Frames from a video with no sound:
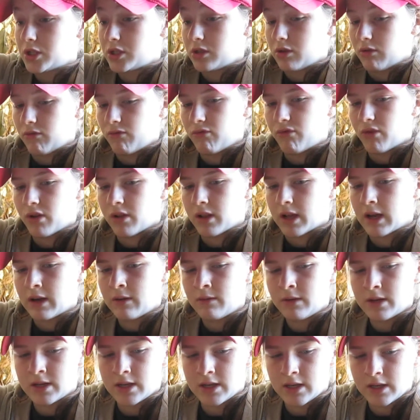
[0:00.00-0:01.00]
don't fall
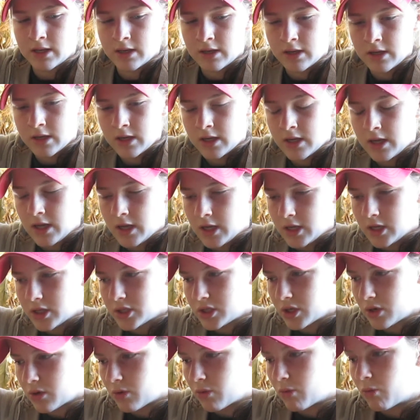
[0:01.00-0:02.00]
out.
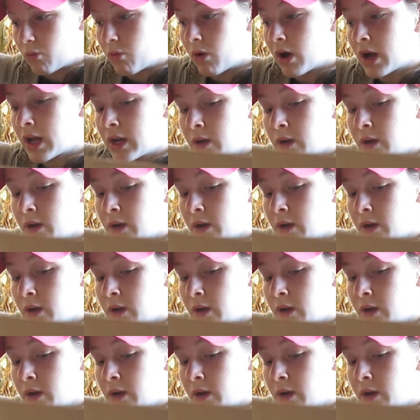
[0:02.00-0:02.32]
So one